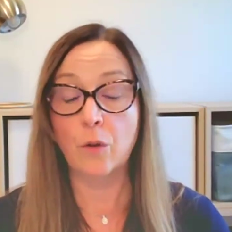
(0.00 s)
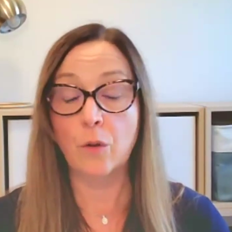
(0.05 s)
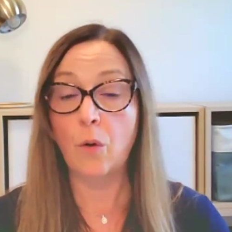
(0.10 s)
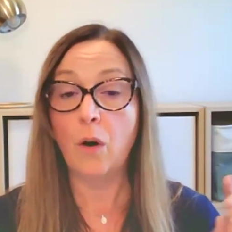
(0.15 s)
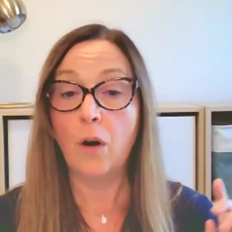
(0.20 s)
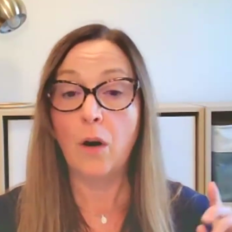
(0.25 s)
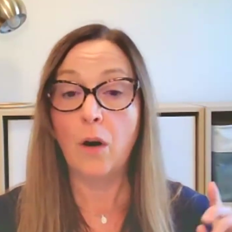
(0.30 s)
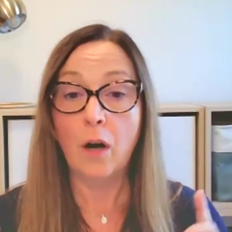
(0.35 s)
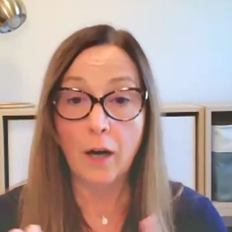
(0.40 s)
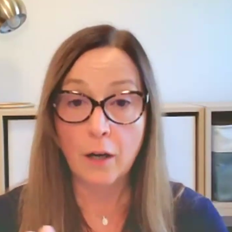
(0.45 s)

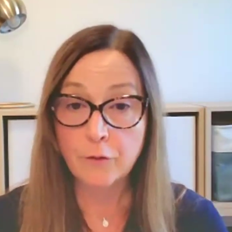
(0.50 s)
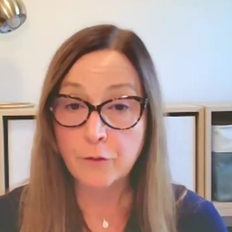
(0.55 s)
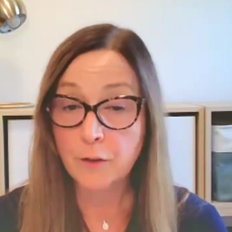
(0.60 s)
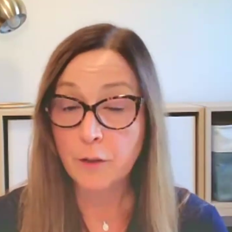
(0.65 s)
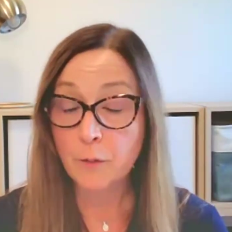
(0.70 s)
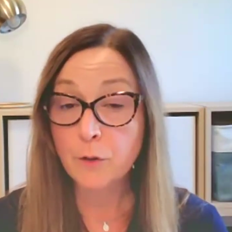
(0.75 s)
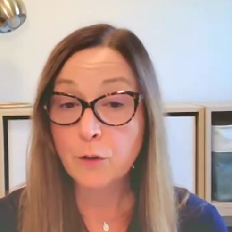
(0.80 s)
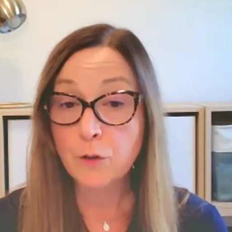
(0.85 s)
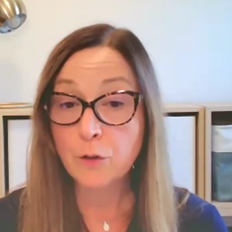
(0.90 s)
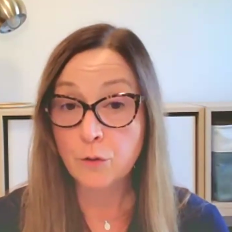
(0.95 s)
So
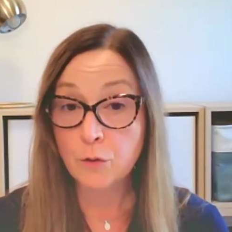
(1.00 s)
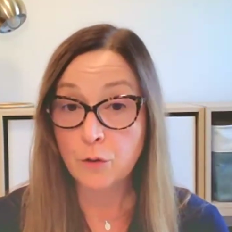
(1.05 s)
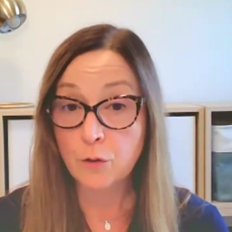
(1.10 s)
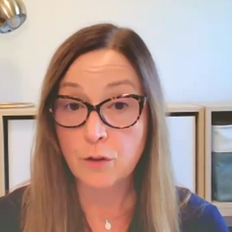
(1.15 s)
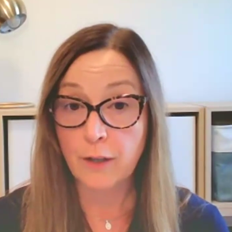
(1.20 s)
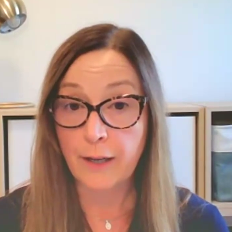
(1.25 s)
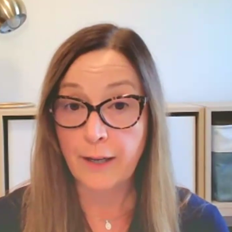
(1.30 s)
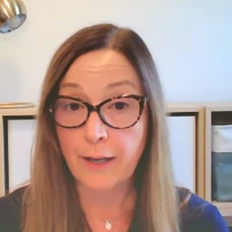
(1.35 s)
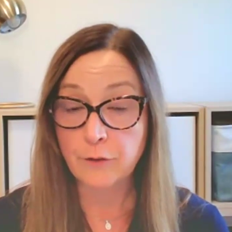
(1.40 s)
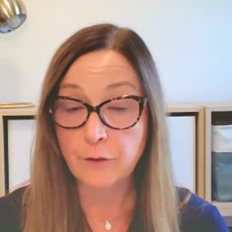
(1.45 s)
offer them a
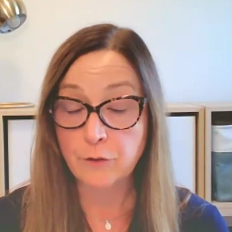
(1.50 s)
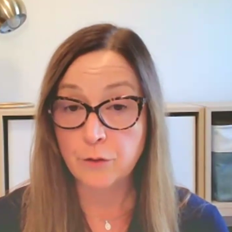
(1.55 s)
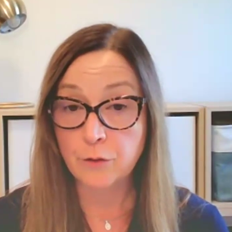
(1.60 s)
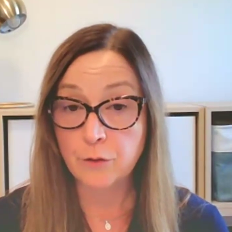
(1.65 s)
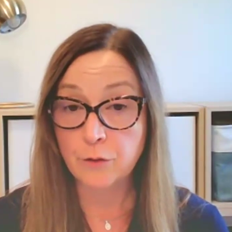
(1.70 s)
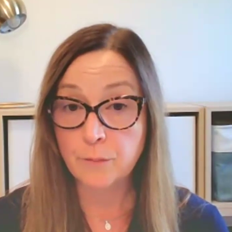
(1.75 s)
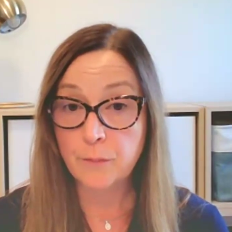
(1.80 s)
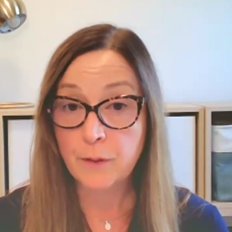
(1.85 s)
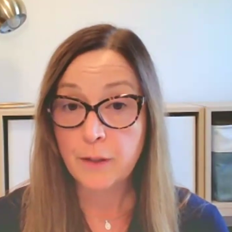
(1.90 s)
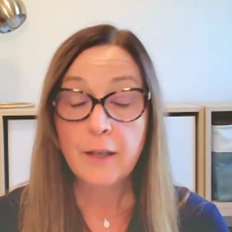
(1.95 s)
Google
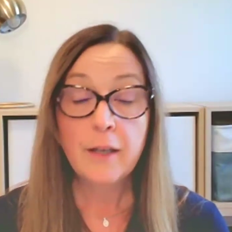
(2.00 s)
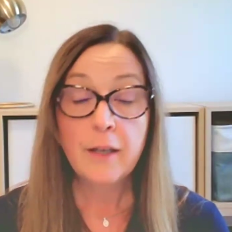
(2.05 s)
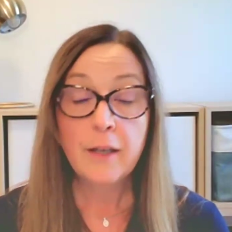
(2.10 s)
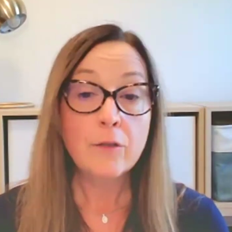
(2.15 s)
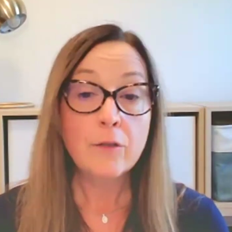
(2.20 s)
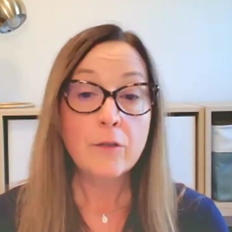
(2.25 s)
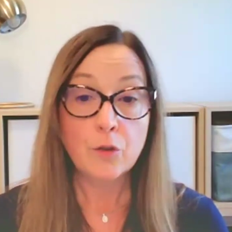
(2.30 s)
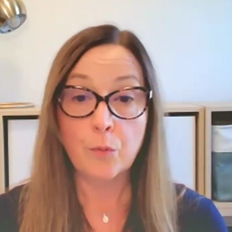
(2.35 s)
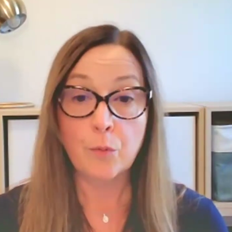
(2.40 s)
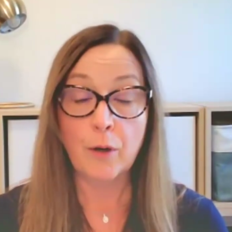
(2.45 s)
Classroom
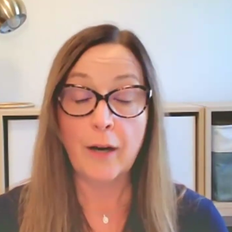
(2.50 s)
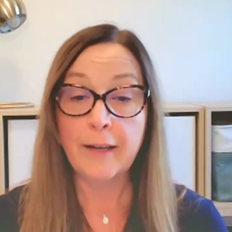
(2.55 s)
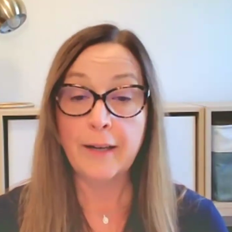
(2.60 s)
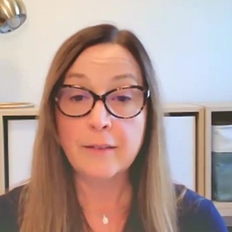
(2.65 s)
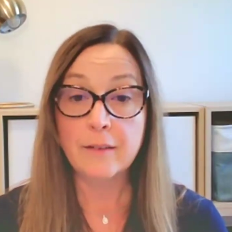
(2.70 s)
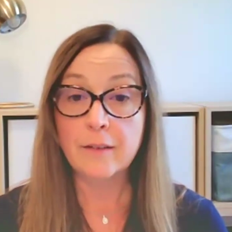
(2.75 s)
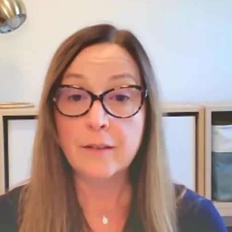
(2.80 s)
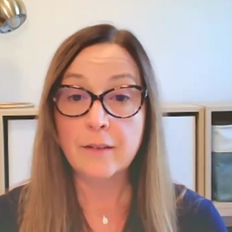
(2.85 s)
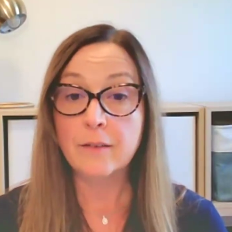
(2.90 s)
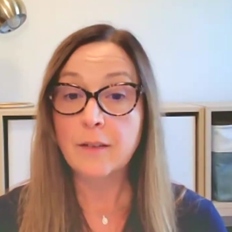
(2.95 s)
to
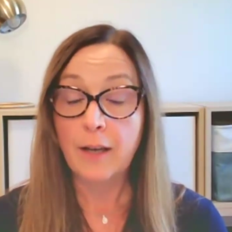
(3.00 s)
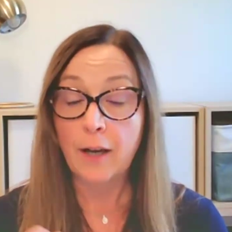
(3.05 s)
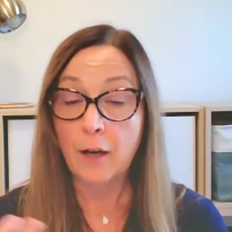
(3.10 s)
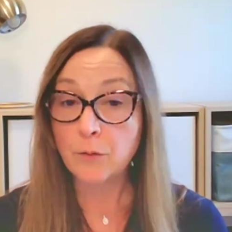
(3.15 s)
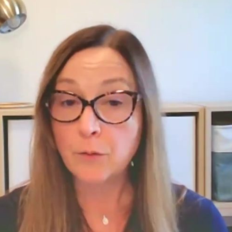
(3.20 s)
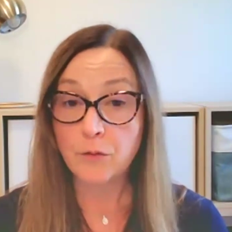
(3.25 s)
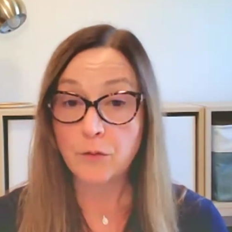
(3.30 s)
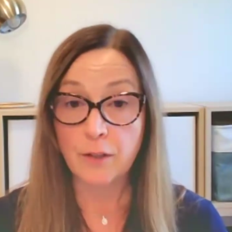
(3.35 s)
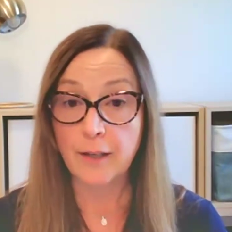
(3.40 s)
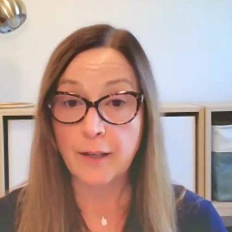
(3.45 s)
practice
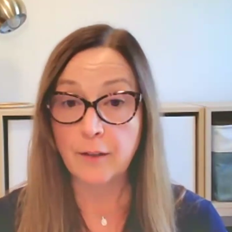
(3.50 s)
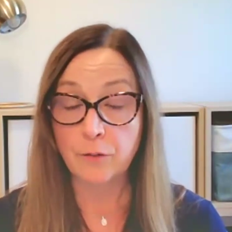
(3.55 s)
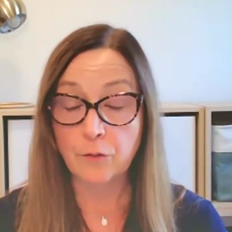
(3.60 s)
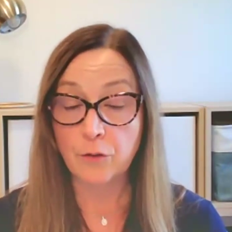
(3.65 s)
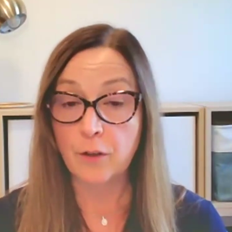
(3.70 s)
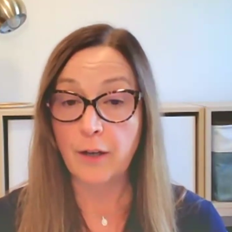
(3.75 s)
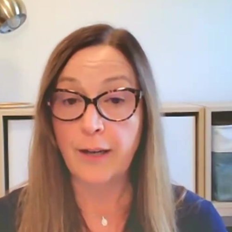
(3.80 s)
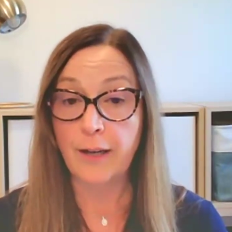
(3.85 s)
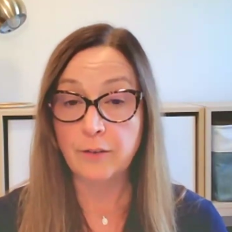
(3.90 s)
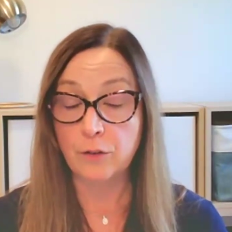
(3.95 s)
outside
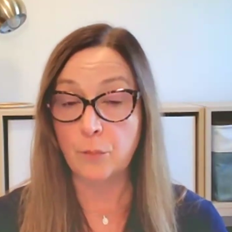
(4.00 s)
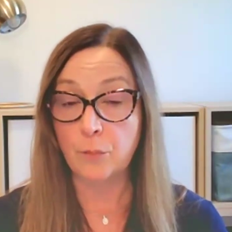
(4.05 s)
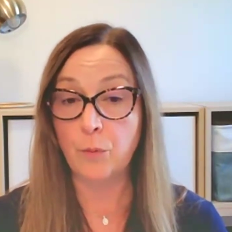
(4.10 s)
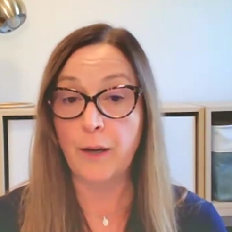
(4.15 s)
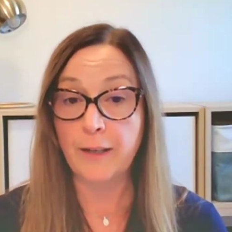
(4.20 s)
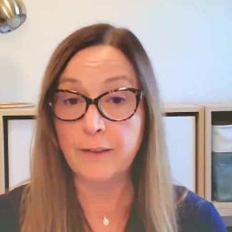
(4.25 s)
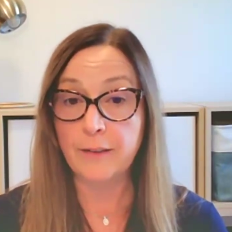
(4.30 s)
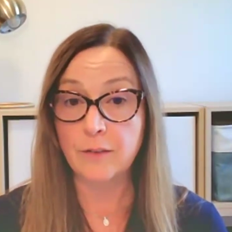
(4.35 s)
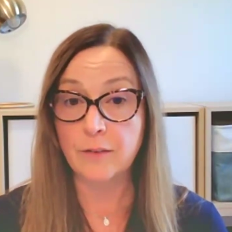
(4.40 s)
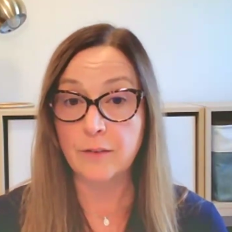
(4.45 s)
of class, to
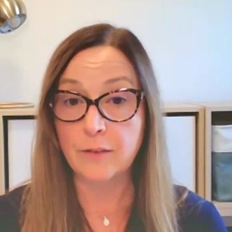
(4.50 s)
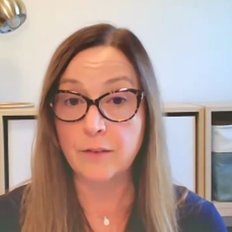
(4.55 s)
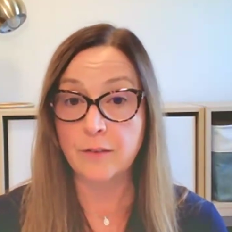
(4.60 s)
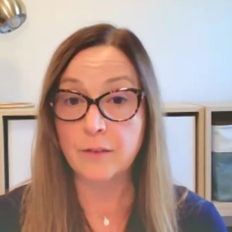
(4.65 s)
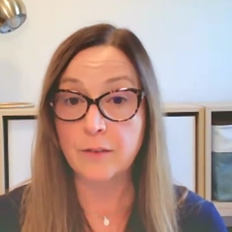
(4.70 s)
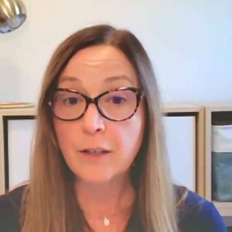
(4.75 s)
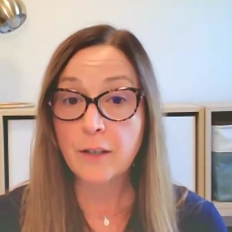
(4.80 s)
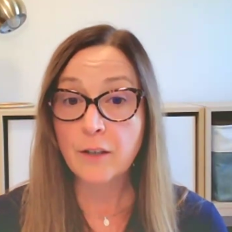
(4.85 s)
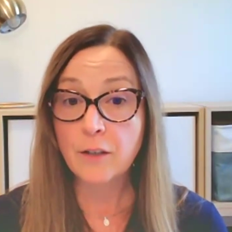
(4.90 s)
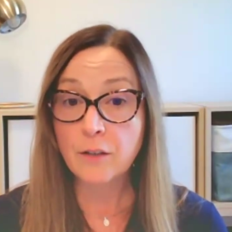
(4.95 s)
practice the
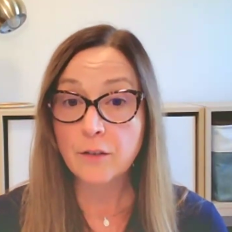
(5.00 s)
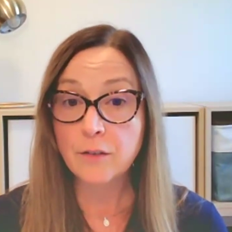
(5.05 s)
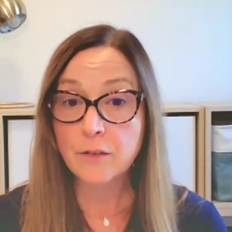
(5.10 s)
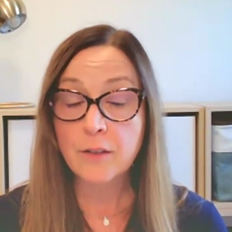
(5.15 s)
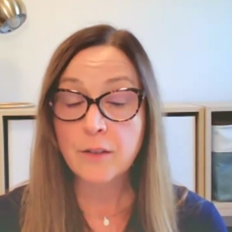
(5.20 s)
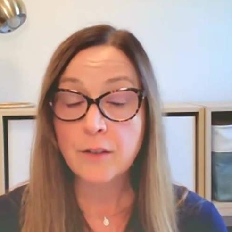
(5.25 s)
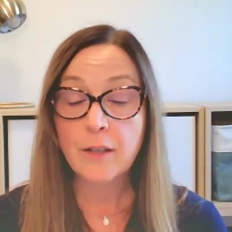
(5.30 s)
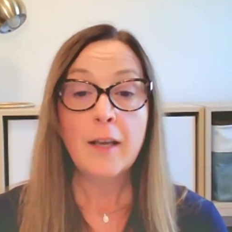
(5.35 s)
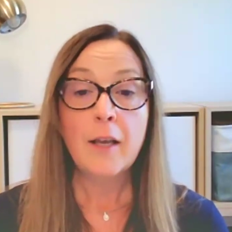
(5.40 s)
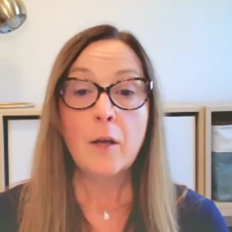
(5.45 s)

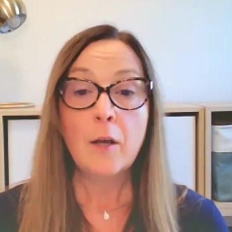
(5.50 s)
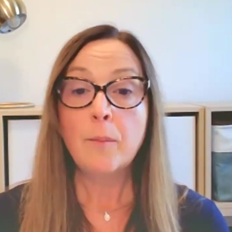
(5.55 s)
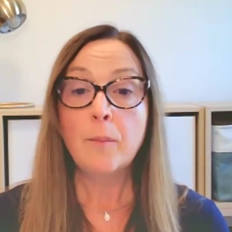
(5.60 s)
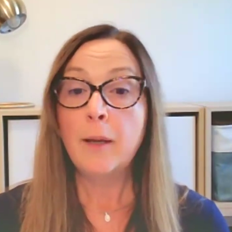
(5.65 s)
skills.